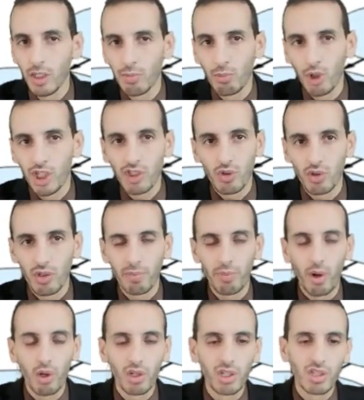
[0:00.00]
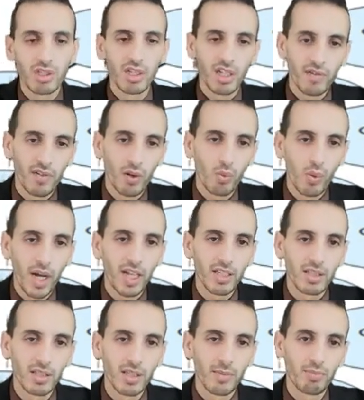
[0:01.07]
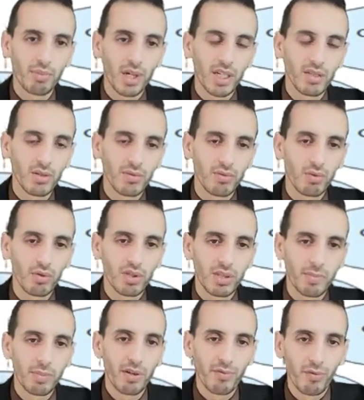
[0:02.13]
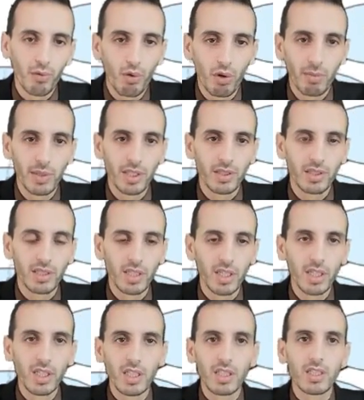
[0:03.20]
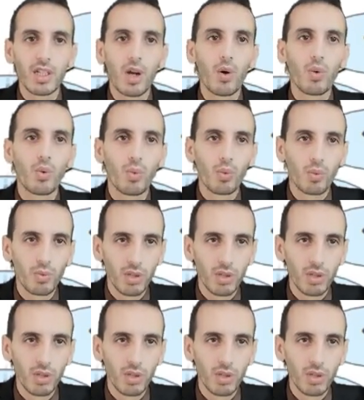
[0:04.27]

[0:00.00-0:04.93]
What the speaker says: monitor the progress and evaluate and appraise, of course, the performance. So